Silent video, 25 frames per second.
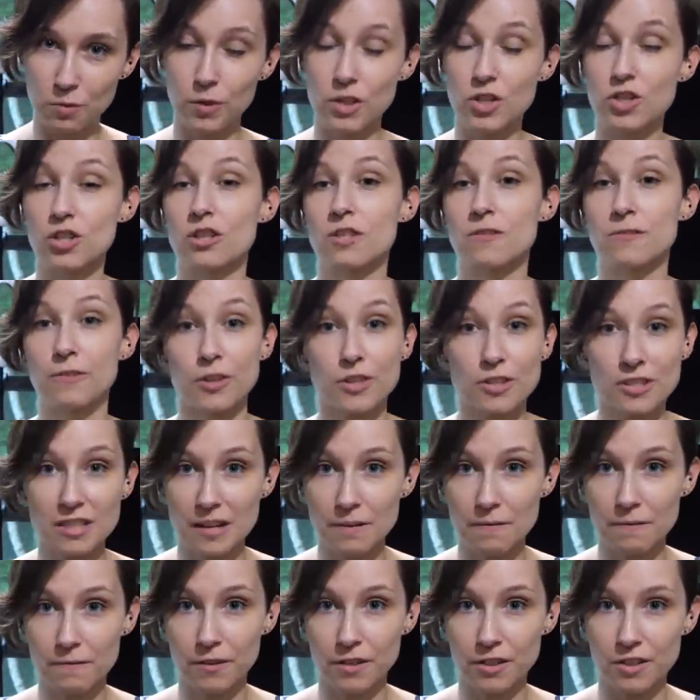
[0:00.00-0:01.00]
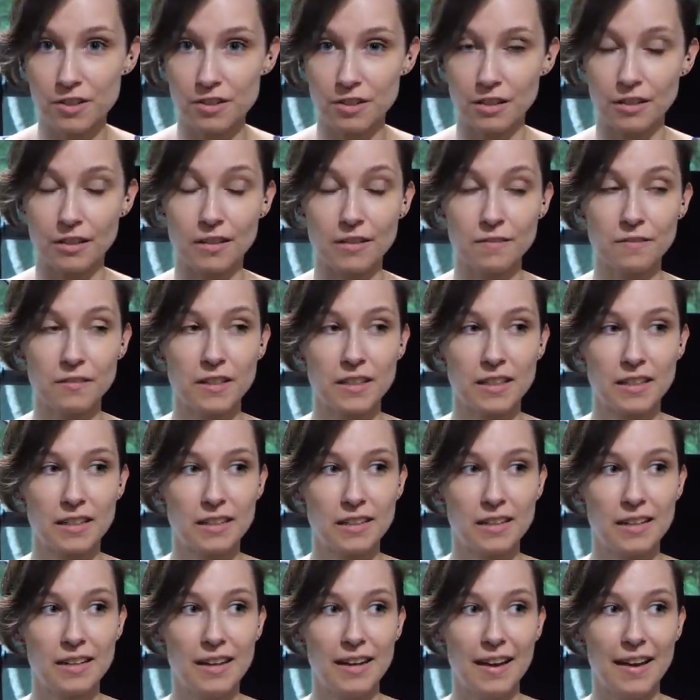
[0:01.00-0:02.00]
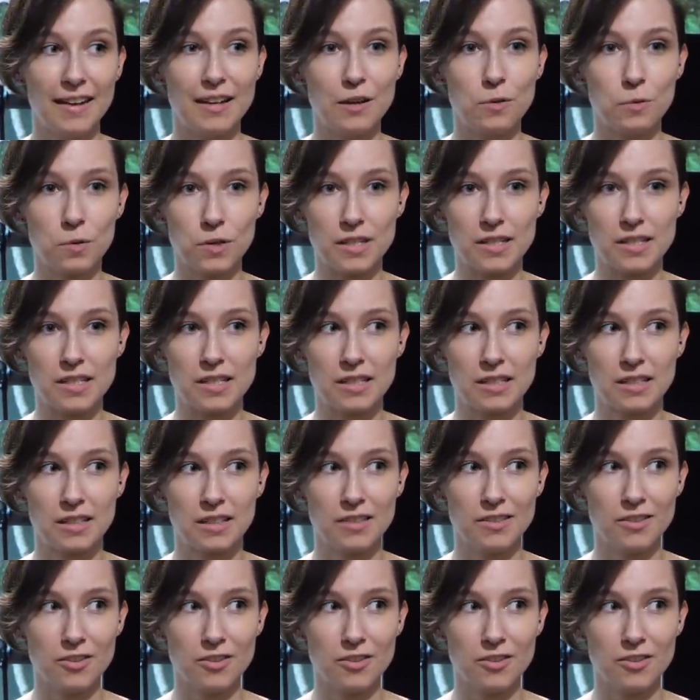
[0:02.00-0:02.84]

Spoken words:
which is first come, first serve, and it was